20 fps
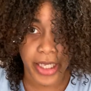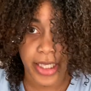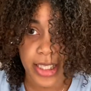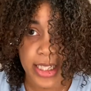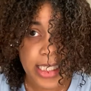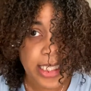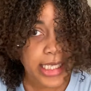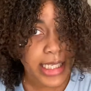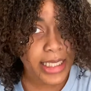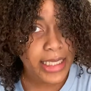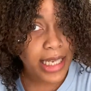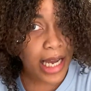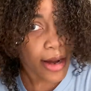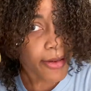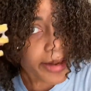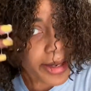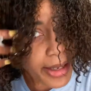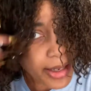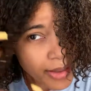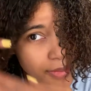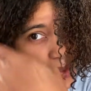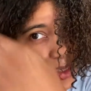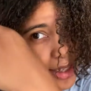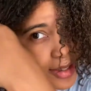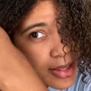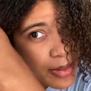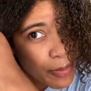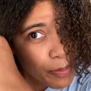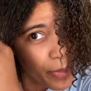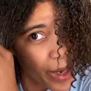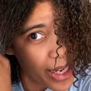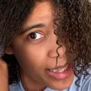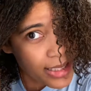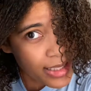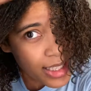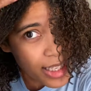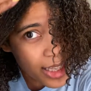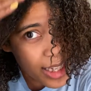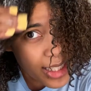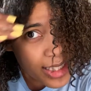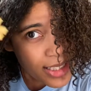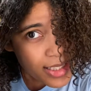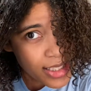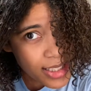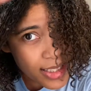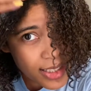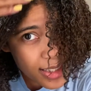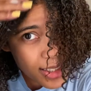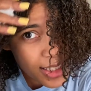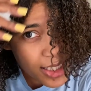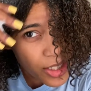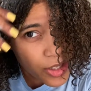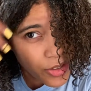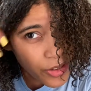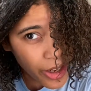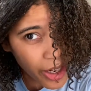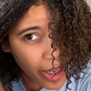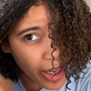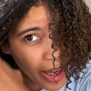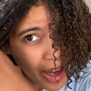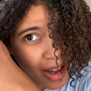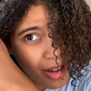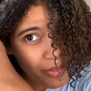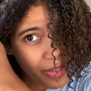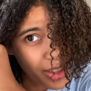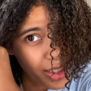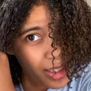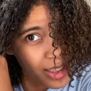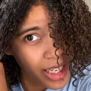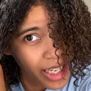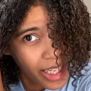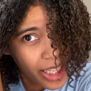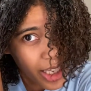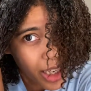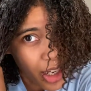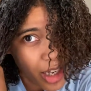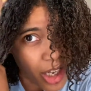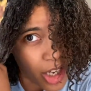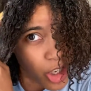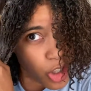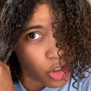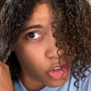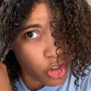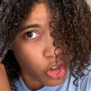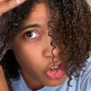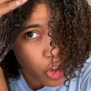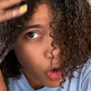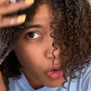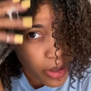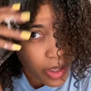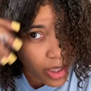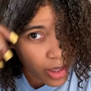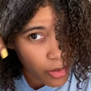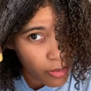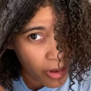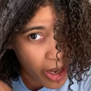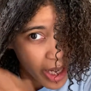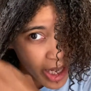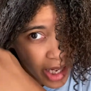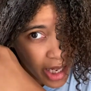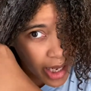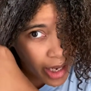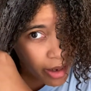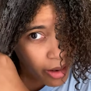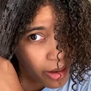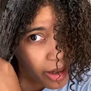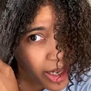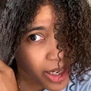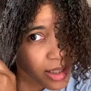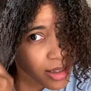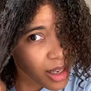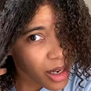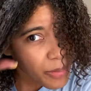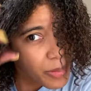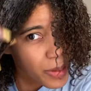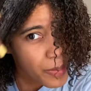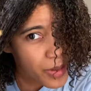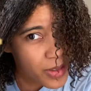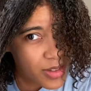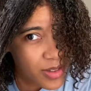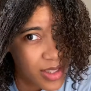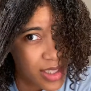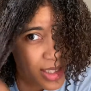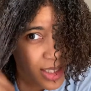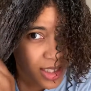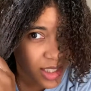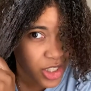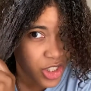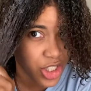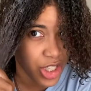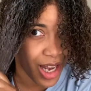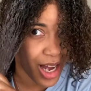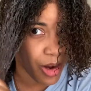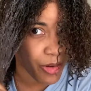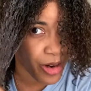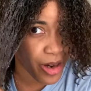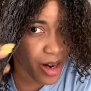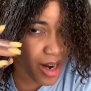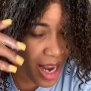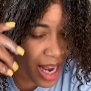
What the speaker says: this is how it comes out the best. That's the secret, having like soaking wet hair. And a lot of people do this in the shower.